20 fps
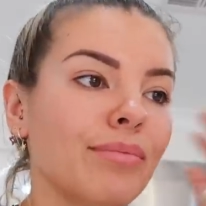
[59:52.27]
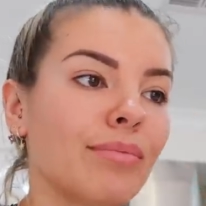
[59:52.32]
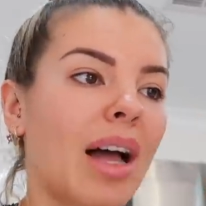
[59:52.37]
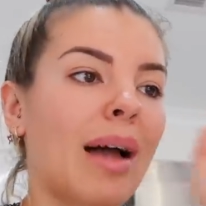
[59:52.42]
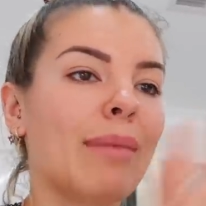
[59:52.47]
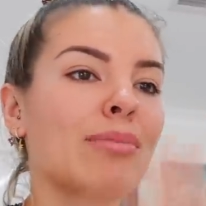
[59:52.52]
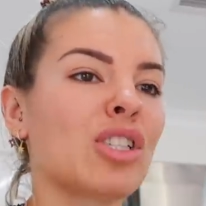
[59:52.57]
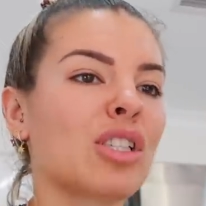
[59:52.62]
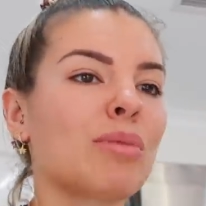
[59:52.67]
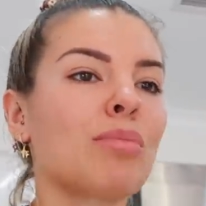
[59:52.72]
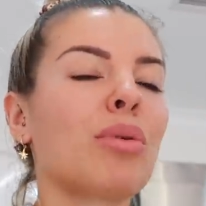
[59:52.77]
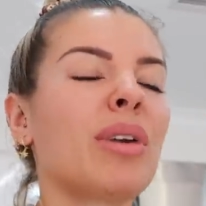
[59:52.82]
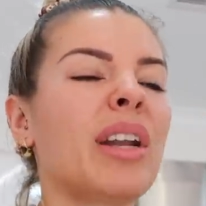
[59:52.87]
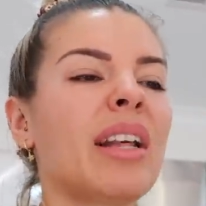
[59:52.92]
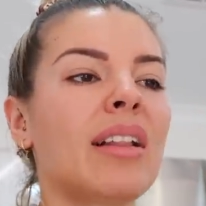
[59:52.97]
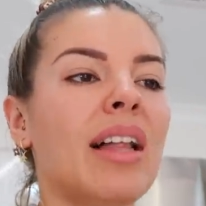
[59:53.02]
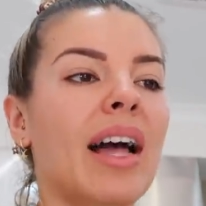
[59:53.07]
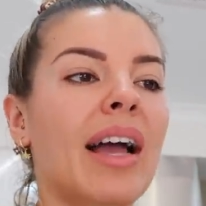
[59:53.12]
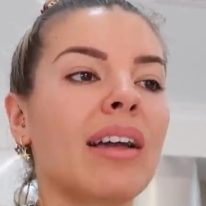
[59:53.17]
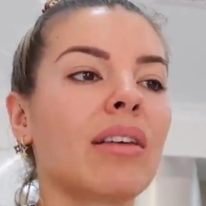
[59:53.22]
I'm just
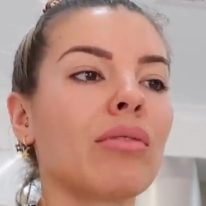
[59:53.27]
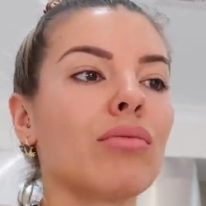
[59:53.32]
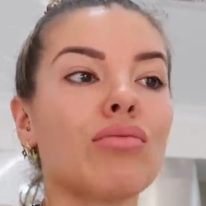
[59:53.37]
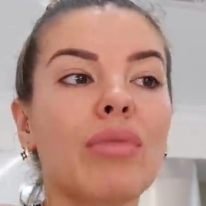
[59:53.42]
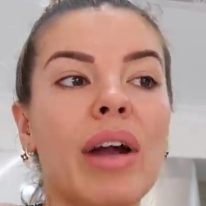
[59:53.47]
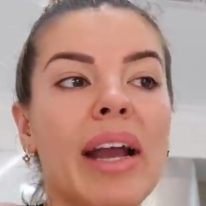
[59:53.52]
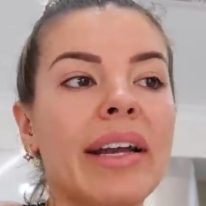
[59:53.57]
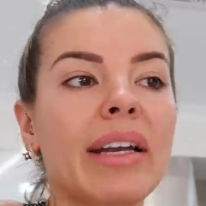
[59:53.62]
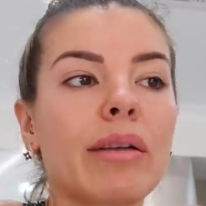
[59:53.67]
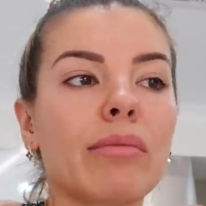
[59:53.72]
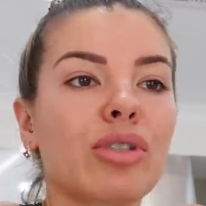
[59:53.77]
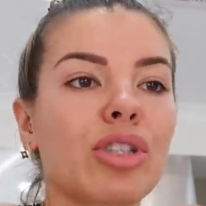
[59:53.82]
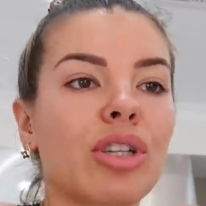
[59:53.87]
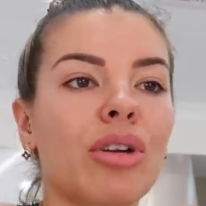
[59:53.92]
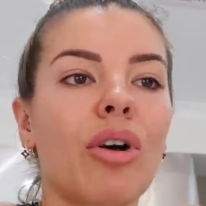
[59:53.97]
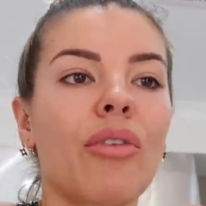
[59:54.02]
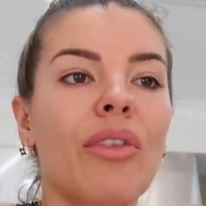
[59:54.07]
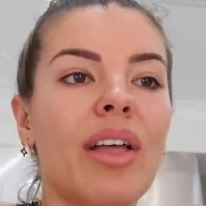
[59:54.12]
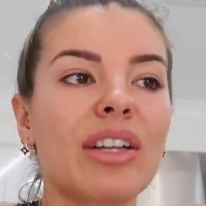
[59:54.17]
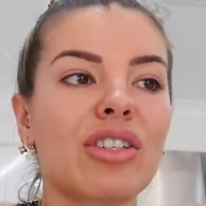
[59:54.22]
putting like random shit
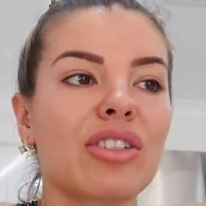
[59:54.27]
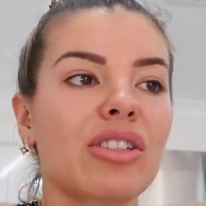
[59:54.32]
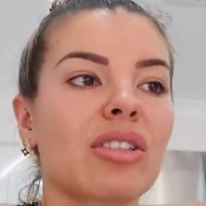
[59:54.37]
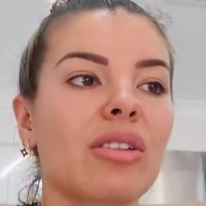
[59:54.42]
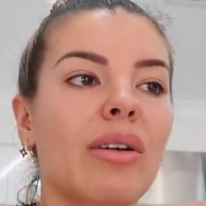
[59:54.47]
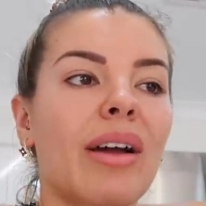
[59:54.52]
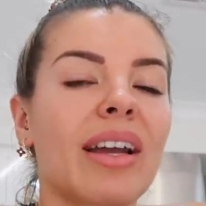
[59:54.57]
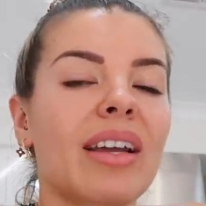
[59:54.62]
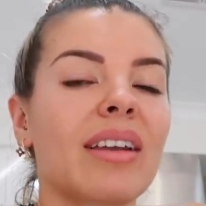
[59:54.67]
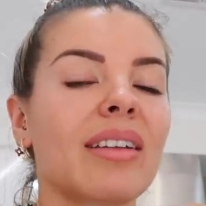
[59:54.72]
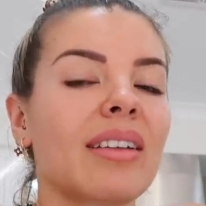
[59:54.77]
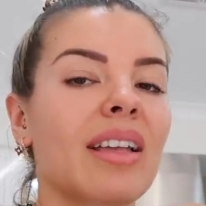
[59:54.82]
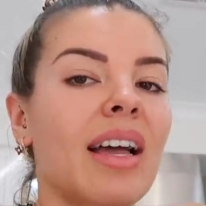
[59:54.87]
on there just so I can